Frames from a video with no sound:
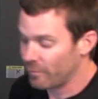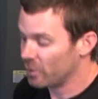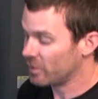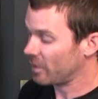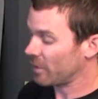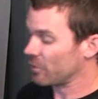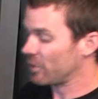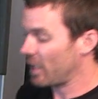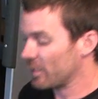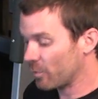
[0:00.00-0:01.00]
First
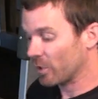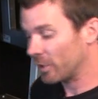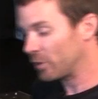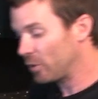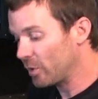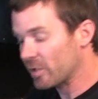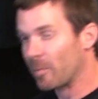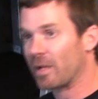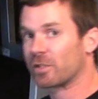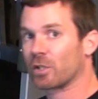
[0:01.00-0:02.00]
exercise we're going to do is a
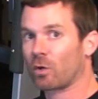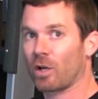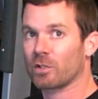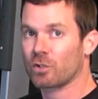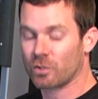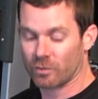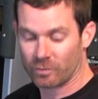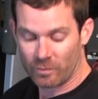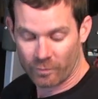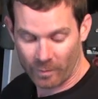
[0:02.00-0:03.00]
basic crunch
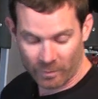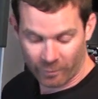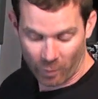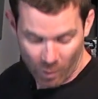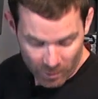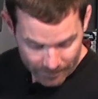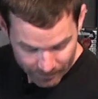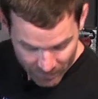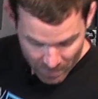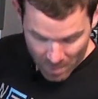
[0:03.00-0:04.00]
from the floor.
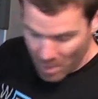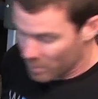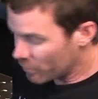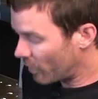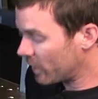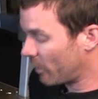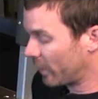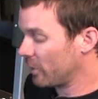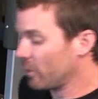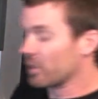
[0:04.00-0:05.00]
So what you want
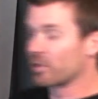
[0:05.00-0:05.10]
to do